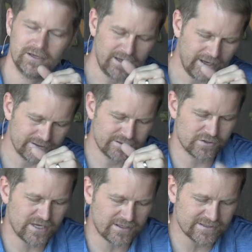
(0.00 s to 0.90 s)
And so
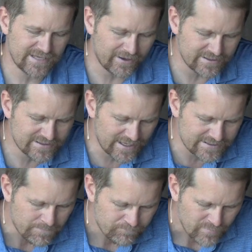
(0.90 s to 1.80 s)
check this out. He says,
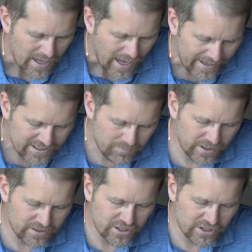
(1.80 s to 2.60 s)
I commend